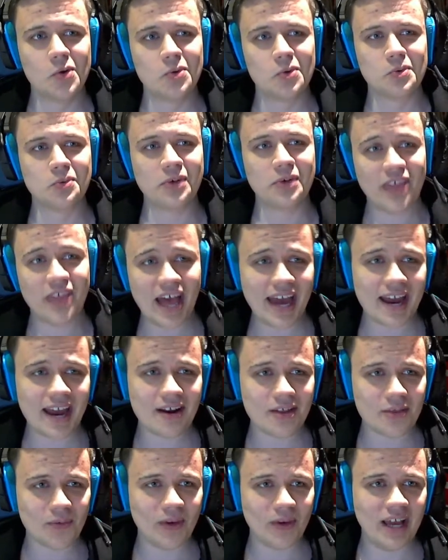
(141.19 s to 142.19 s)
With that out of
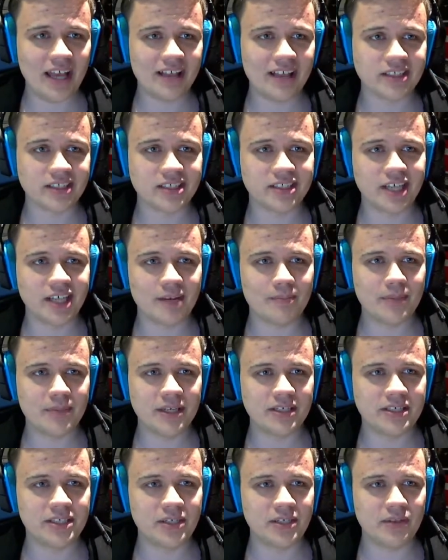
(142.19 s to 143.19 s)
the way, let's jump
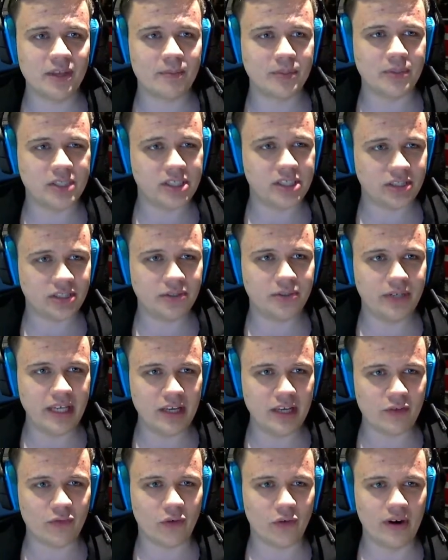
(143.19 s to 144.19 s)
into the precision tree
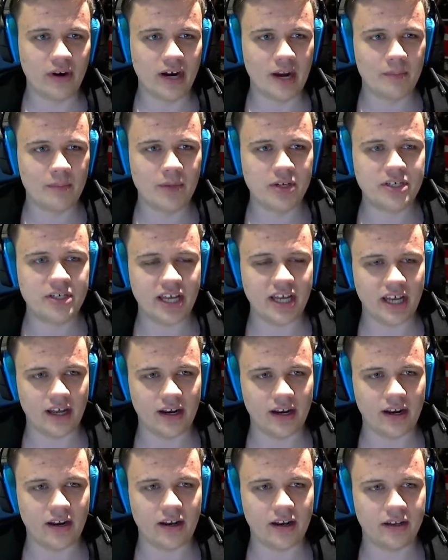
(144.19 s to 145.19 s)
for number
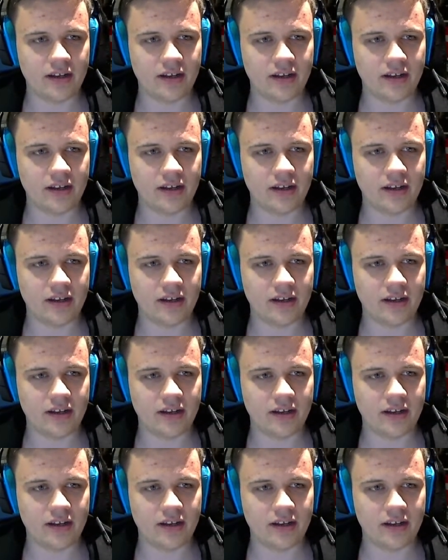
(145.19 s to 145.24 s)
10.